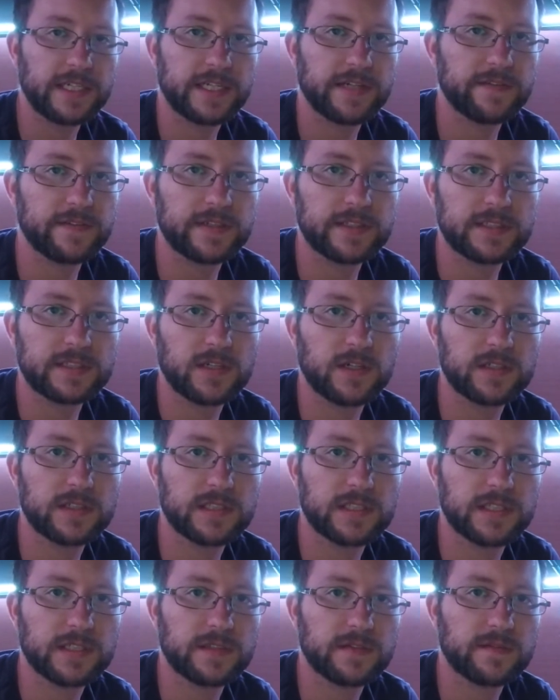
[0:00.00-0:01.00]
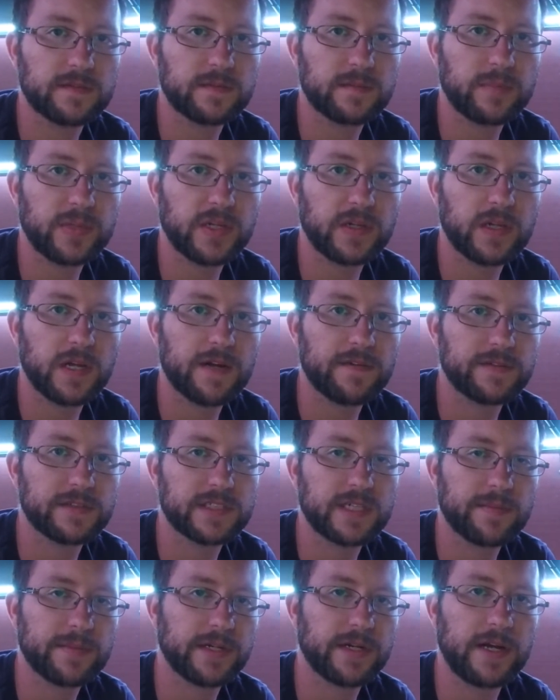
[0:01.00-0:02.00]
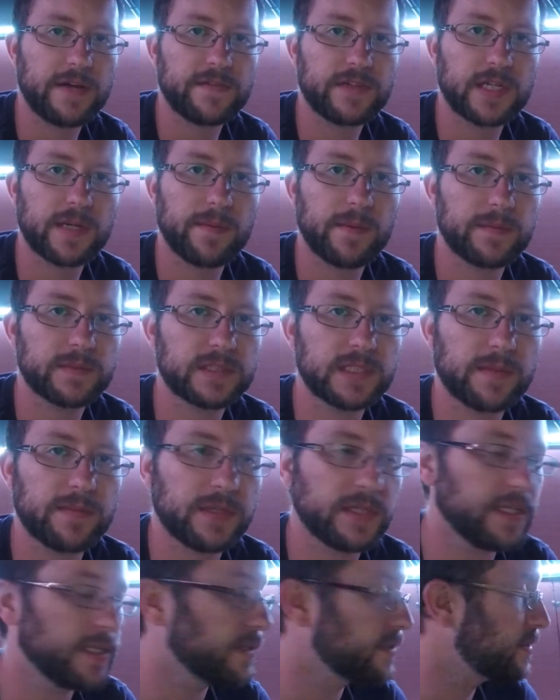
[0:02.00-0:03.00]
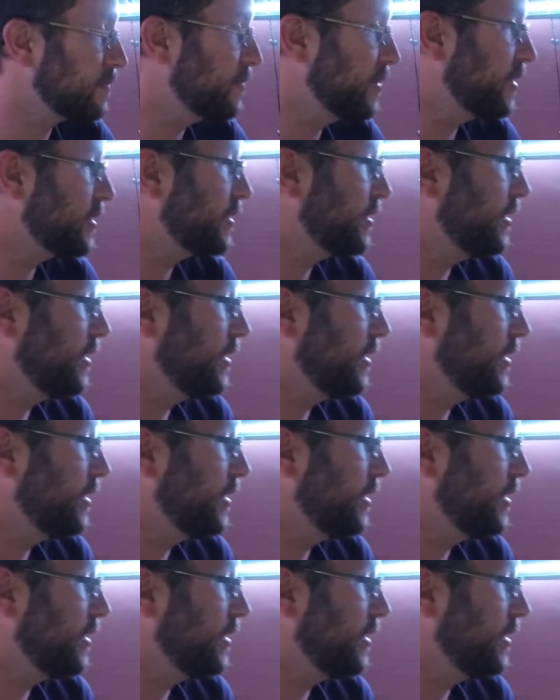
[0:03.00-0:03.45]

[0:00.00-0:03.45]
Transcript: If it starts to peel off or something, I'll have to come up with something else, but